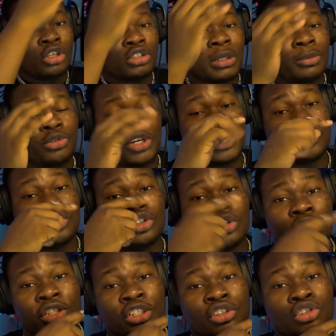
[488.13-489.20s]
So I'm trying to
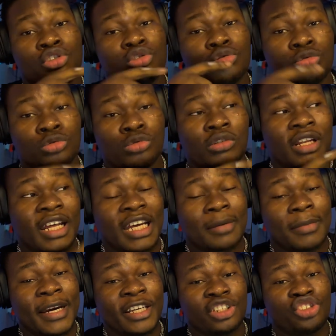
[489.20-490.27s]
turn it to like
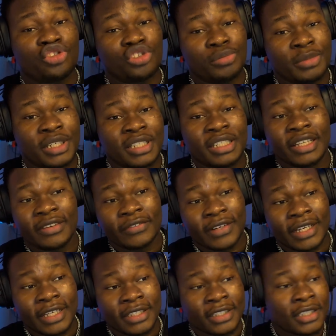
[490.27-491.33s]
my streaming
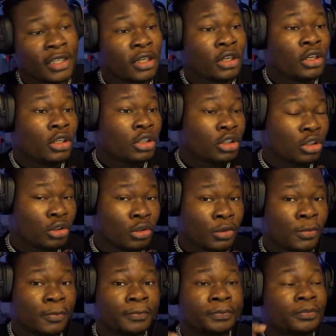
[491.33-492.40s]
device.
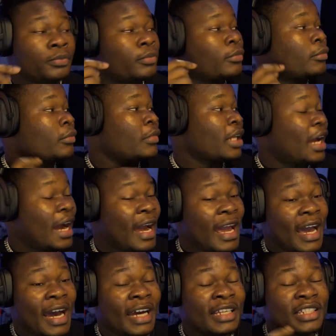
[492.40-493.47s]
So I
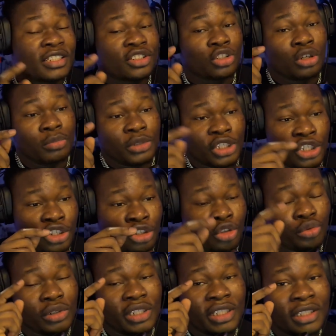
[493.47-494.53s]
had some issues
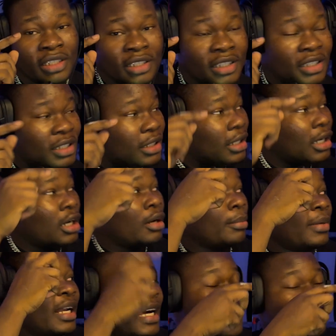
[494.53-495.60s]
with this
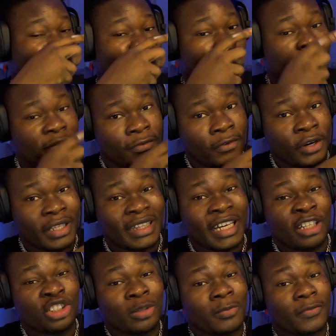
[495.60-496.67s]
laptop before. It
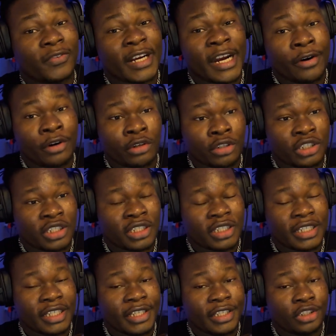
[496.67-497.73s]
had some virus
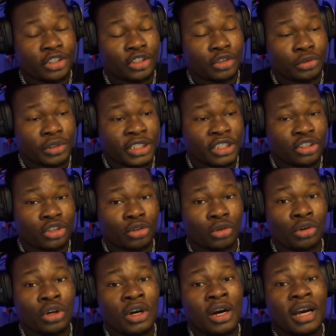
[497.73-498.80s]
into it,
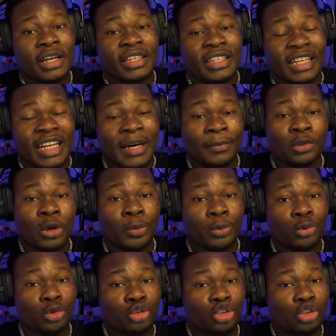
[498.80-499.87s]
so the laptop
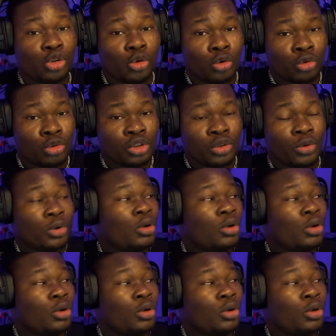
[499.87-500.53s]
won't load.